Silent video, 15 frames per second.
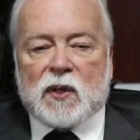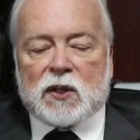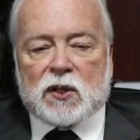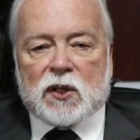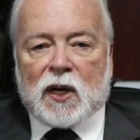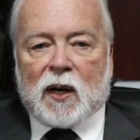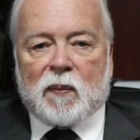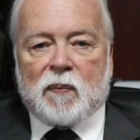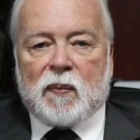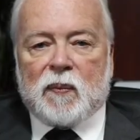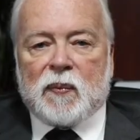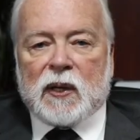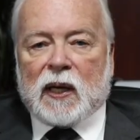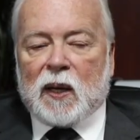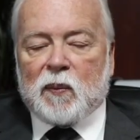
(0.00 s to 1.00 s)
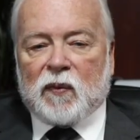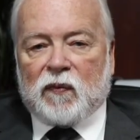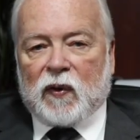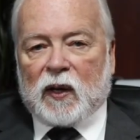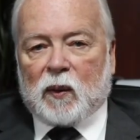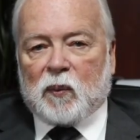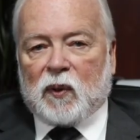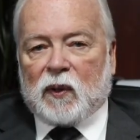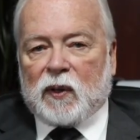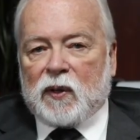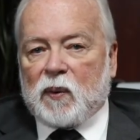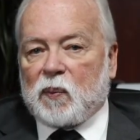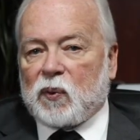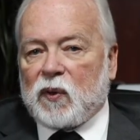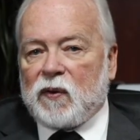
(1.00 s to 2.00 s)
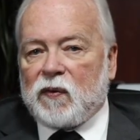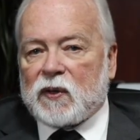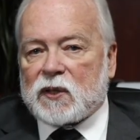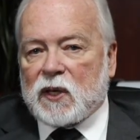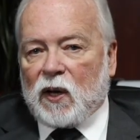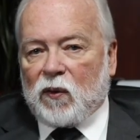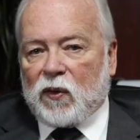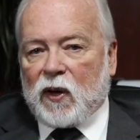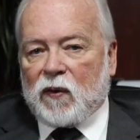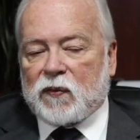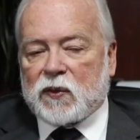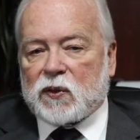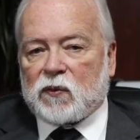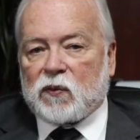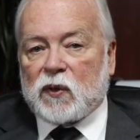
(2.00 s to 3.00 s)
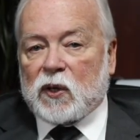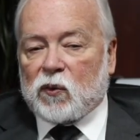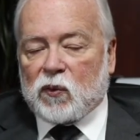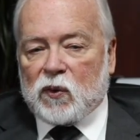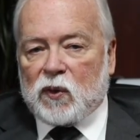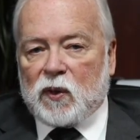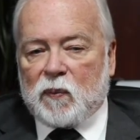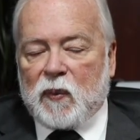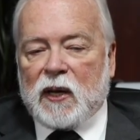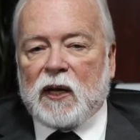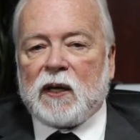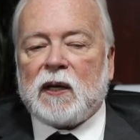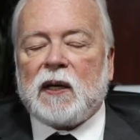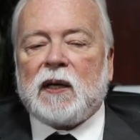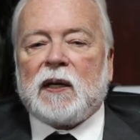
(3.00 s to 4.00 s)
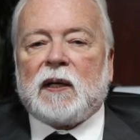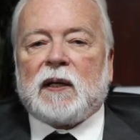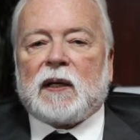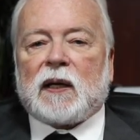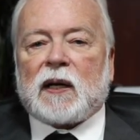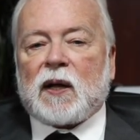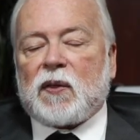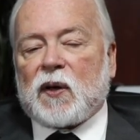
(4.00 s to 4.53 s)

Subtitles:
This job became available and the previous health officer recruited me, and I